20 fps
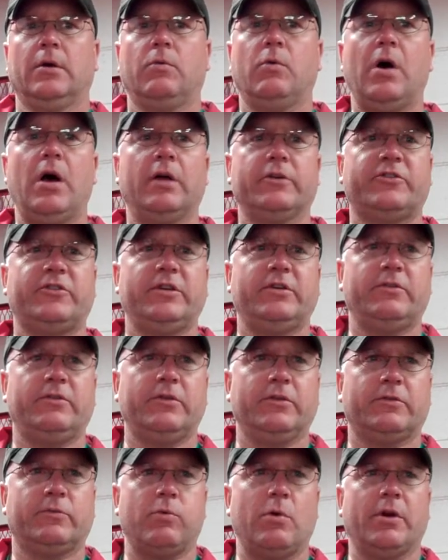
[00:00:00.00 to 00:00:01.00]
Well, she's
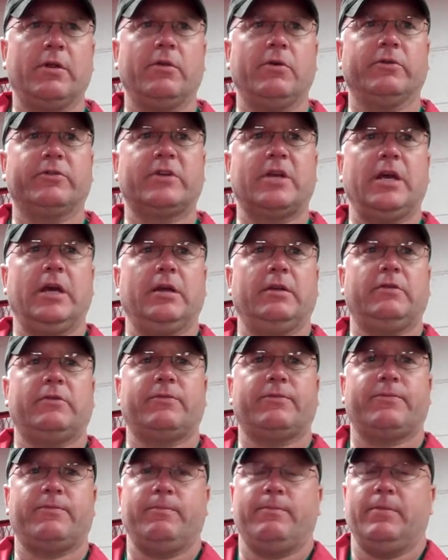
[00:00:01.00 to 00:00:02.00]
just one of those
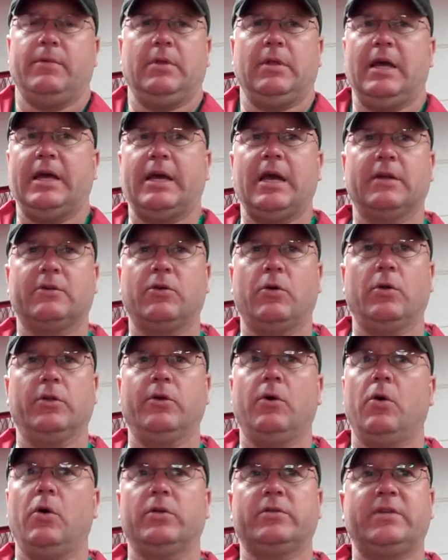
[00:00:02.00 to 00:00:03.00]
kids, like I told
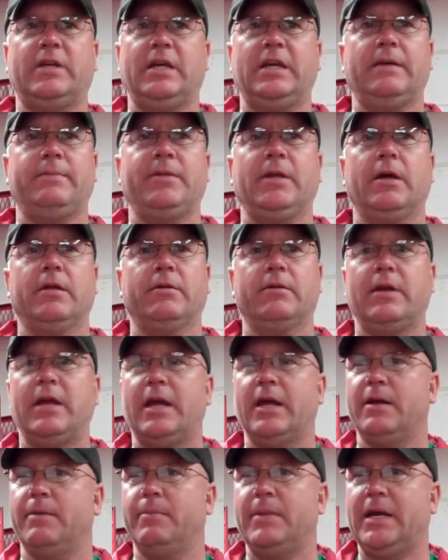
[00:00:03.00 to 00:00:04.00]
the whole team the other
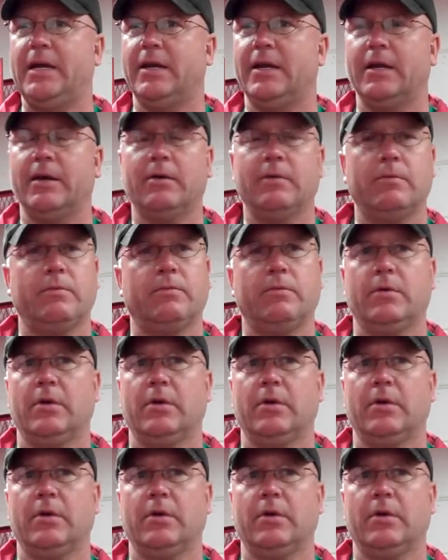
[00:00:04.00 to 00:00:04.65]
day in a meeting.